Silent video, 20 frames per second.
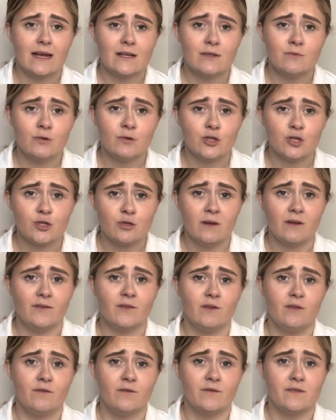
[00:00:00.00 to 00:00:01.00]
not sure if
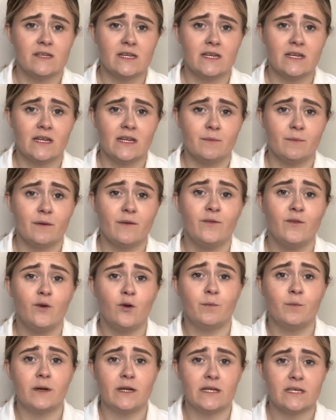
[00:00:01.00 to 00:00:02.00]
you've seen it
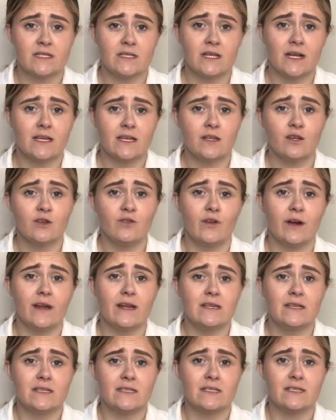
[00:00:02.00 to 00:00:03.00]
before, but it's like a
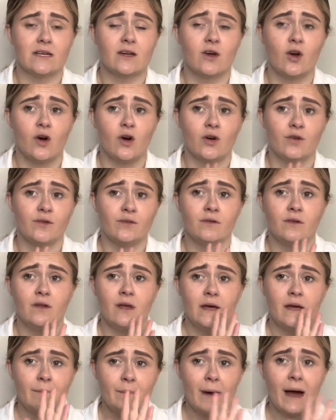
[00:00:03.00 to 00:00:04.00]
grey stick-on
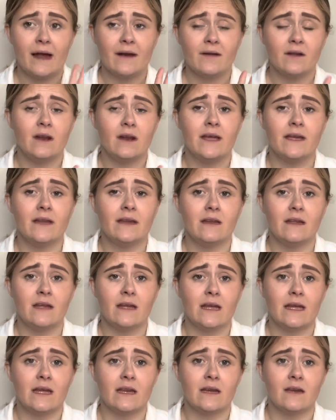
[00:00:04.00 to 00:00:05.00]
paneling
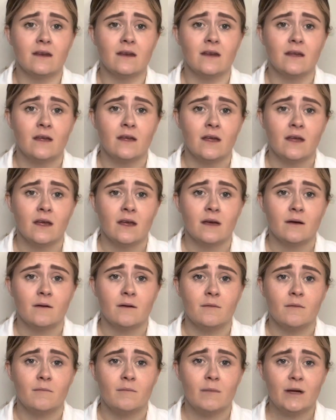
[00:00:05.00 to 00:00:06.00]
in
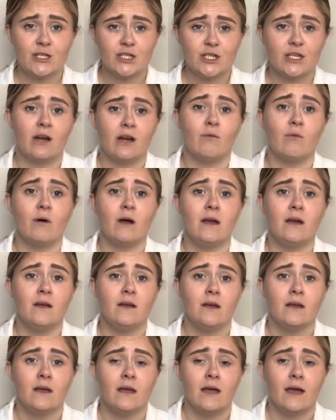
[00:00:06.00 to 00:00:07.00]
my shower.
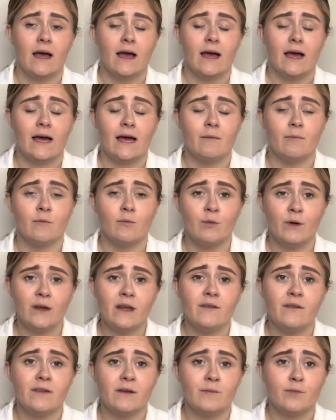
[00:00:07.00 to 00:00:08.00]
We
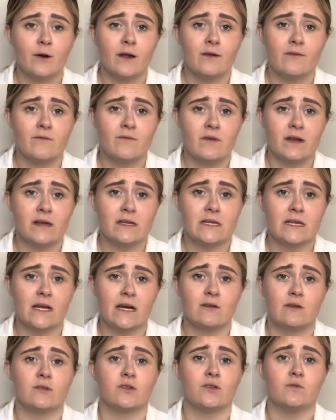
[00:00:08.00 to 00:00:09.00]
live in a private rented
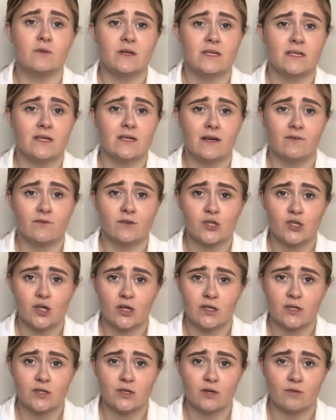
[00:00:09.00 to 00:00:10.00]
house, so we didn't have no
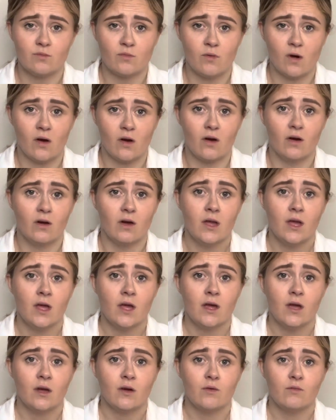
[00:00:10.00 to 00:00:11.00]
choice on what
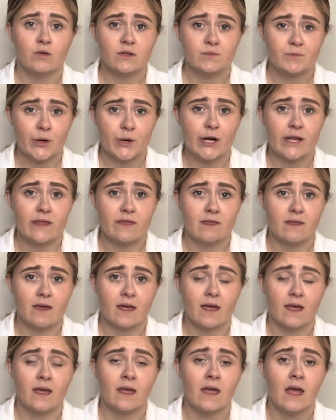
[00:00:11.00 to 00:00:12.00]
was put in
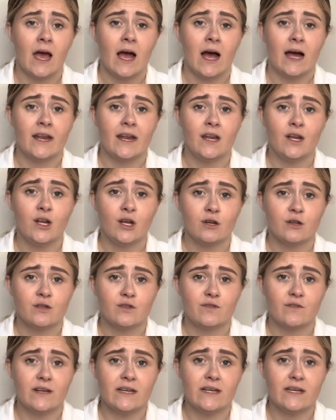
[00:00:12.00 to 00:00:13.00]
there. And it
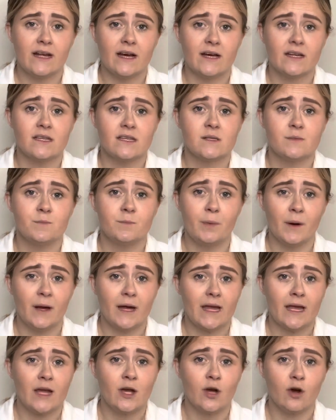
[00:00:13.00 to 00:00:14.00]
looks really nice,
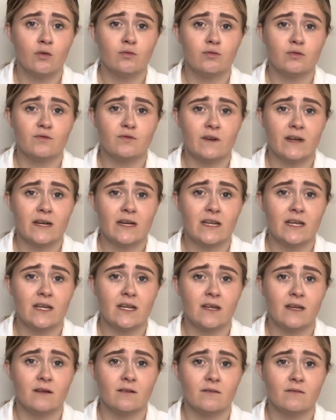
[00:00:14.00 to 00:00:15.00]
but it goes
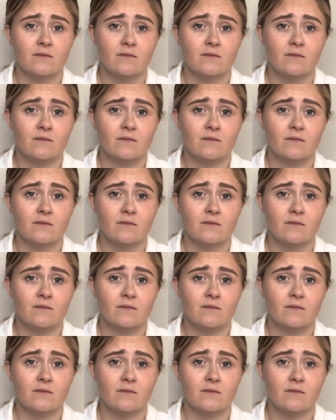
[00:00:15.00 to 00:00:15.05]
really,